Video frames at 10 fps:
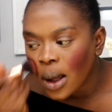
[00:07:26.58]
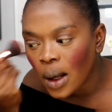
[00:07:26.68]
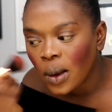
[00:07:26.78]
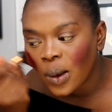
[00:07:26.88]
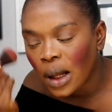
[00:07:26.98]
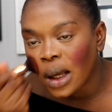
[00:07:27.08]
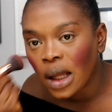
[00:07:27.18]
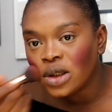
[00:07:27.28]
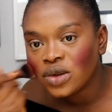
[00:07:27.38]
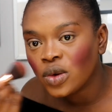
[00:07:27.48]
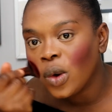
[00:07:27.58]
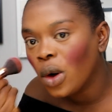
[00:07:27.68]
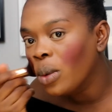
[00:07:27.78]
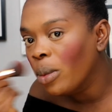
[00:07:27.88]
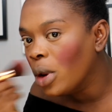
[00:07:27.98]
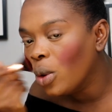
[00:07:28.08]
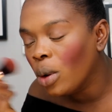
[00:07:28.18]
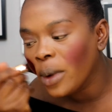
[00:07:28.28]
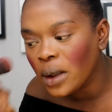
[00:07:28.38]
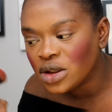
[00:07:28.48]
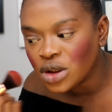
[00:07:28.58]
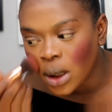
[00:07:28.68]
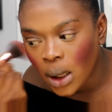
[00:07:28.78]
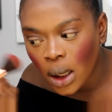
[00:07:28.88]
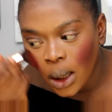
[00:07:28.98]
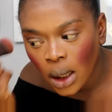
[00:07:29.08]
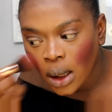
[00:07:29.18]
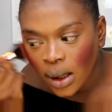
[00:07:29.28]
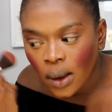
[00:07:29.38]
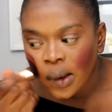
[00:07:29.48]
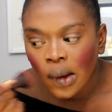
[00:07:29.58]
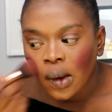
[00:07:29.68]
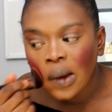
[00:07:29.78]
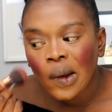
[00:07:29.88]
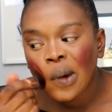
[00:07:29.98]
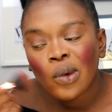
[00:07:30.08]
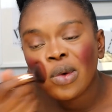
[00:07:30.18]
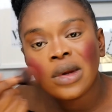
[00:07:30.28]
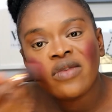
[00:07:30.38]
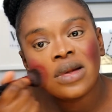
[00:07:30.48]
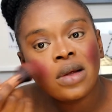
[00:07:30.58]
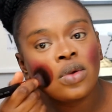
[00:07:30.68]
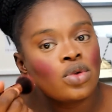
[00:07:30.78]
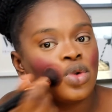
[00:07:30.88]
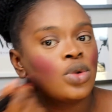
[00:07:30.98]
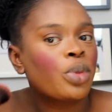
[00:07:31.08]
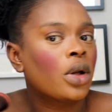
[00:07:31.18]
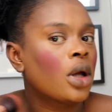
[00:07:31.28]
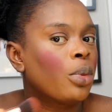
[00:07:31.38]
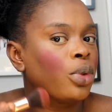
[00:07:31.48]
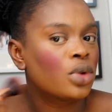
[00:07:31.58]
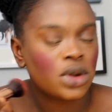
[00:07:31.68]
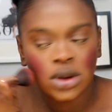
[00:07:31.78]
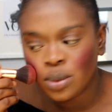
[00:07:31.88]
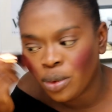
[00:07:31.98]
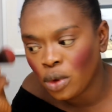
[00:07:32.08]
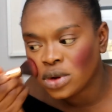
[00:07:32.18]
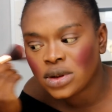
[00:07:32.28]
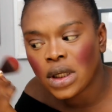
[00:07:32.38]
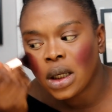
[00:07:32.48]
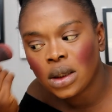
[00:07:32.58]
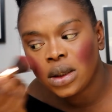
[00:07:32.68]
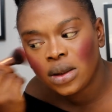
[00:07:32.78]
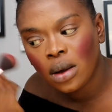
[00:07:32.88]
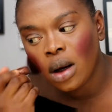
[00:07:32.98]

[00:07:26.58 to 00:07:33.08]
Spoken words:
It looks like I just got a blow on my cheek. Okay, you'd have a lot of use powder blush, Charlie.